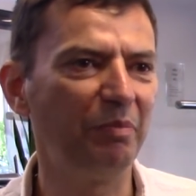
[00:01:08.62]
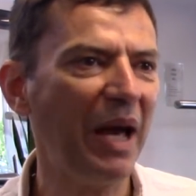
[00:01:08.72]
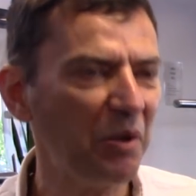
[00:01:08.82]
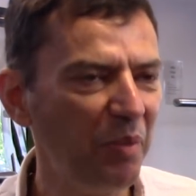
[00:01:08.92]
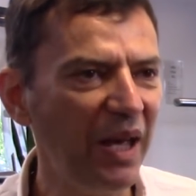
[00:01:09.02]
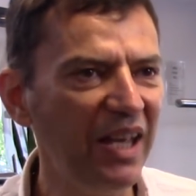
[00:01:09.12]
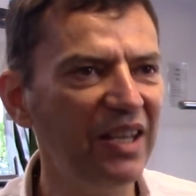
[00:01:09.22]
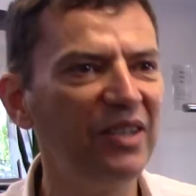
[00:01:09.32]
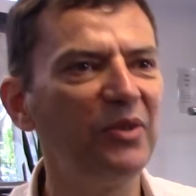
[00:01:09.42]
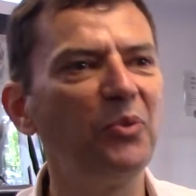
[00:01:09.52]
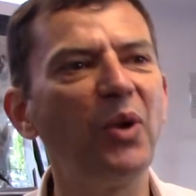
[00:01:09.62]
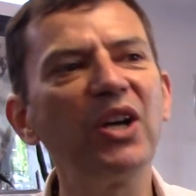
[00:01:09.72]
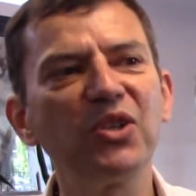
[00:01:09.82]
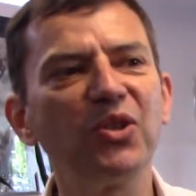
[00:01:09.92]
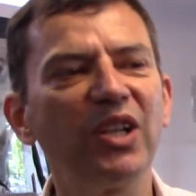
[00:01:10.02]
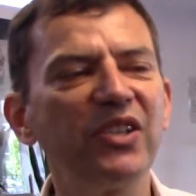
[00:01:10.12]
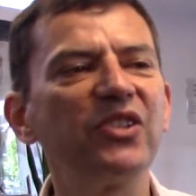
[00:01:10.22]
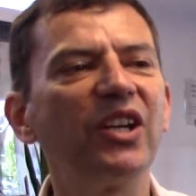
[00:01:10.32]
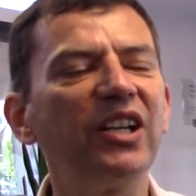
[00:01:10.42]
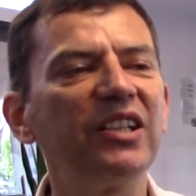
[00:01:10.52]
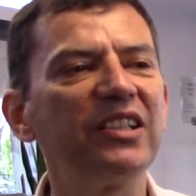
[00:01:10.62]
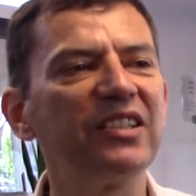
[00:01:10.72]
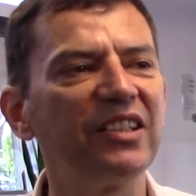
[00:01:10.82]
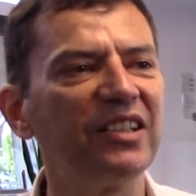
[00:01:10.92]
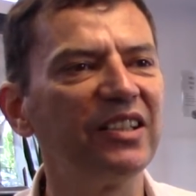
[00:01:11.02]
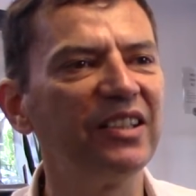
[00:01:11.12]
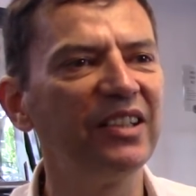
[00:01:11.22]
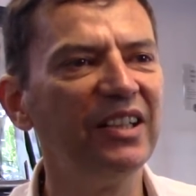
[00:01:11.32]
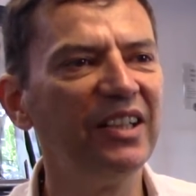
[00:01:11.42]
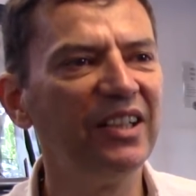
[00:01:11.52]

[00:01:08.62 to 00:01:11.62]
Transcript: back pain, why should I start uh,